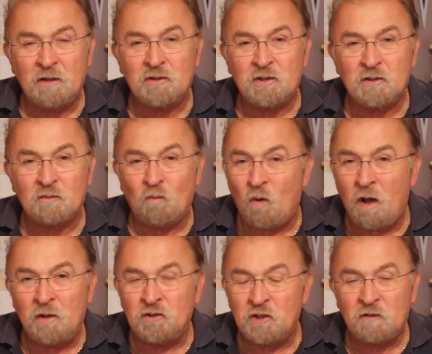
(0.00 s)
this is
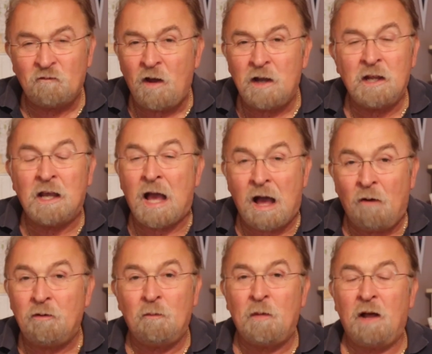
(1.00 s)
one, just finding
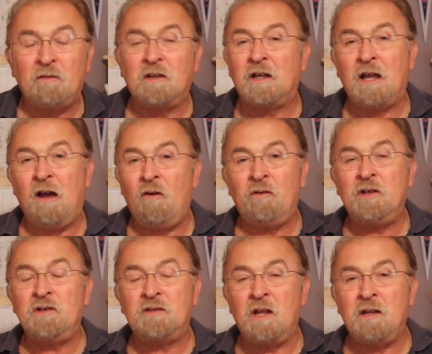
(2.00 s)
out about the
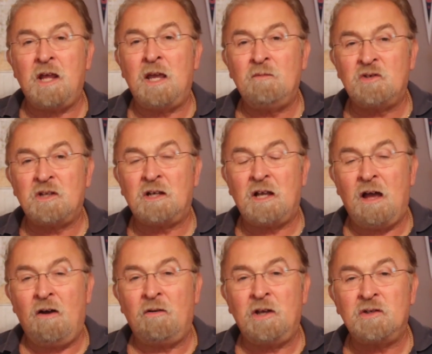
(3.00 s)
counties, the names of the
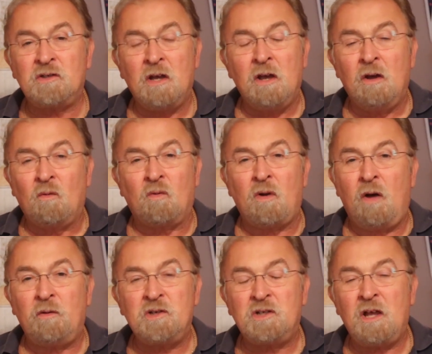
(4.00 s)
counties. We're
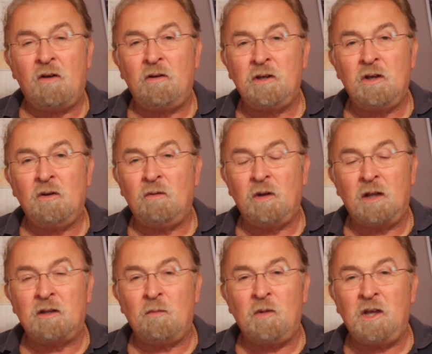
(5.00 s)
always telling you
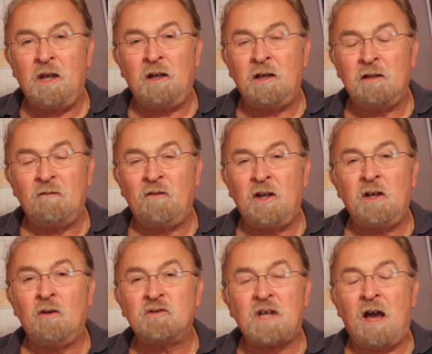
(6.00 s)
at the beginning of the
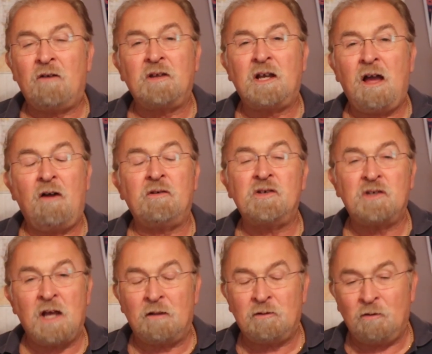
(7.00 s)
videos how the counties
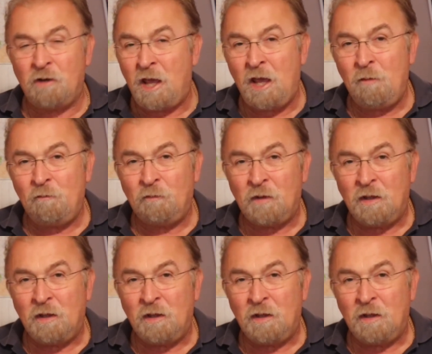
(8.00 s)
got their name.